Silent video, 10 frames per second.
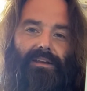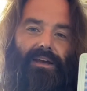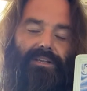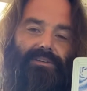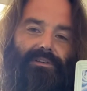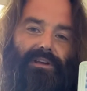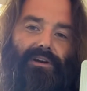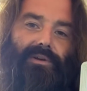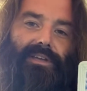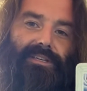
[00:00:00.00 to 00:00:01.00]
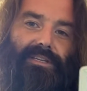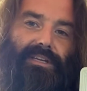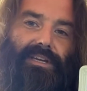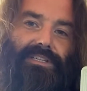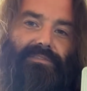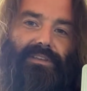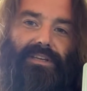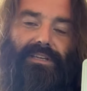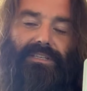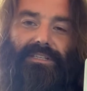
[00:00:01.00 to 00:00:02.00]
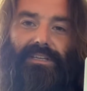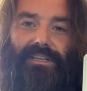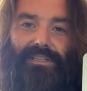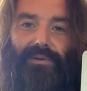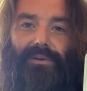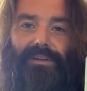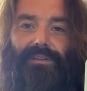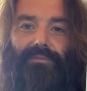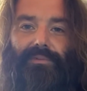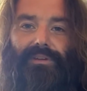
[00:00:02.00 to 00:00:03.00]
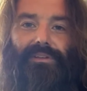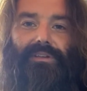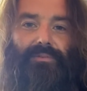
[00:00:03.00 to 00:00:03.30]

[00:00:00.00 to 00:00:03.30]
And so to go into each of these is going to really,